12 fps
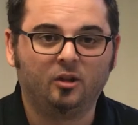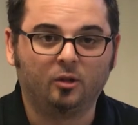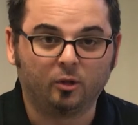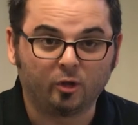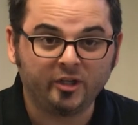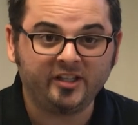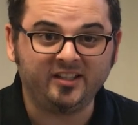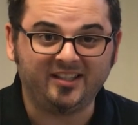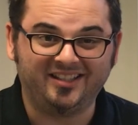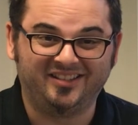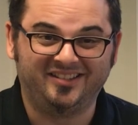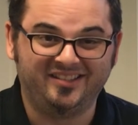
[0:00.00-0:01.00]
Learning
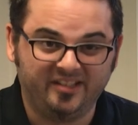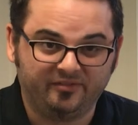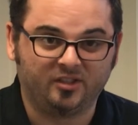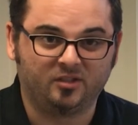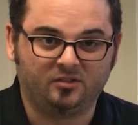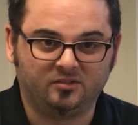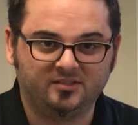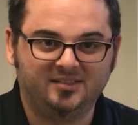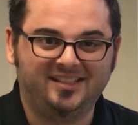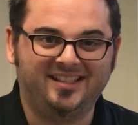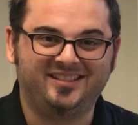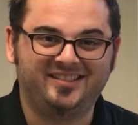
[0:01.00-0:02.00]
is difficult.
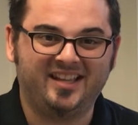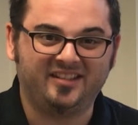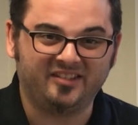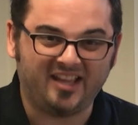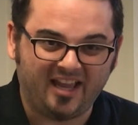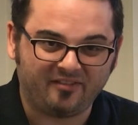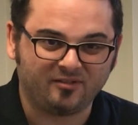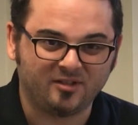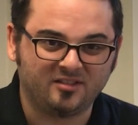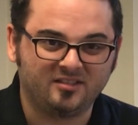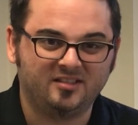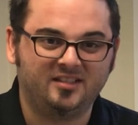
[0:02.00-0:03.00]
It takes
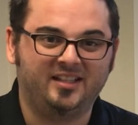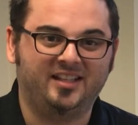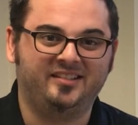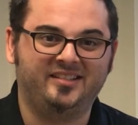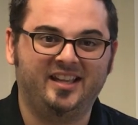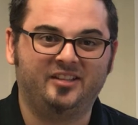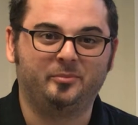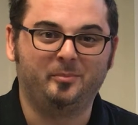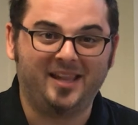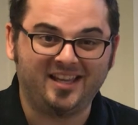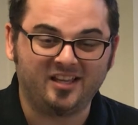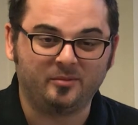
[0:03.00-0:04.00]
effort. It takes
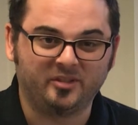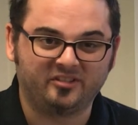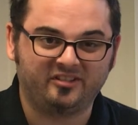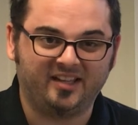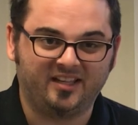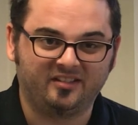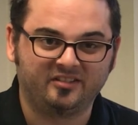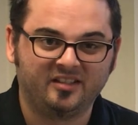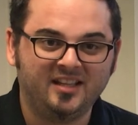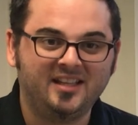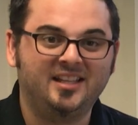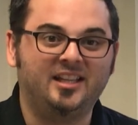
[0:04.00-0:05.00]
making mistakes.
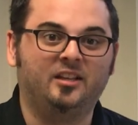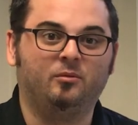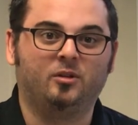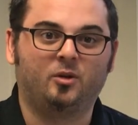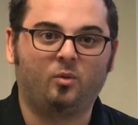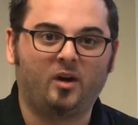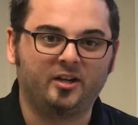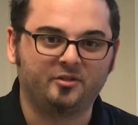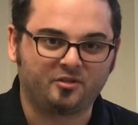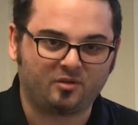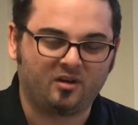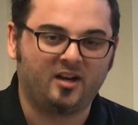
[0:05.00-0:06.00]
It
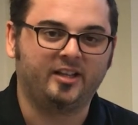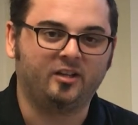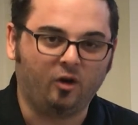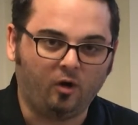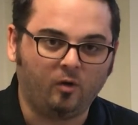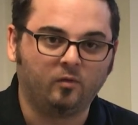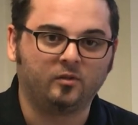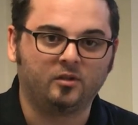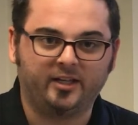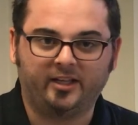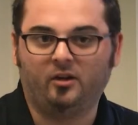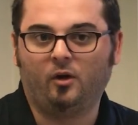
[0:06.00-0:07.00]
requires trying
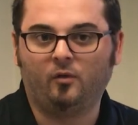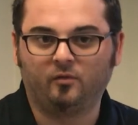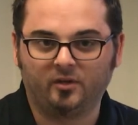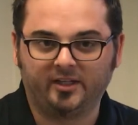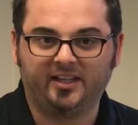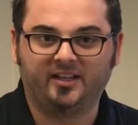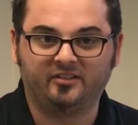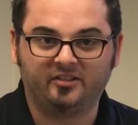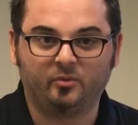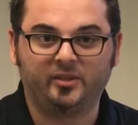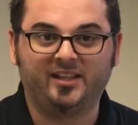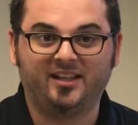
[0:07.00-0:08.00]
over and over again
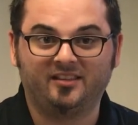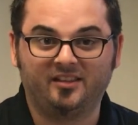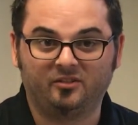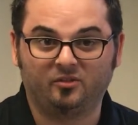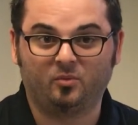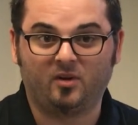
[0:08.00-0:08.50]
until we get things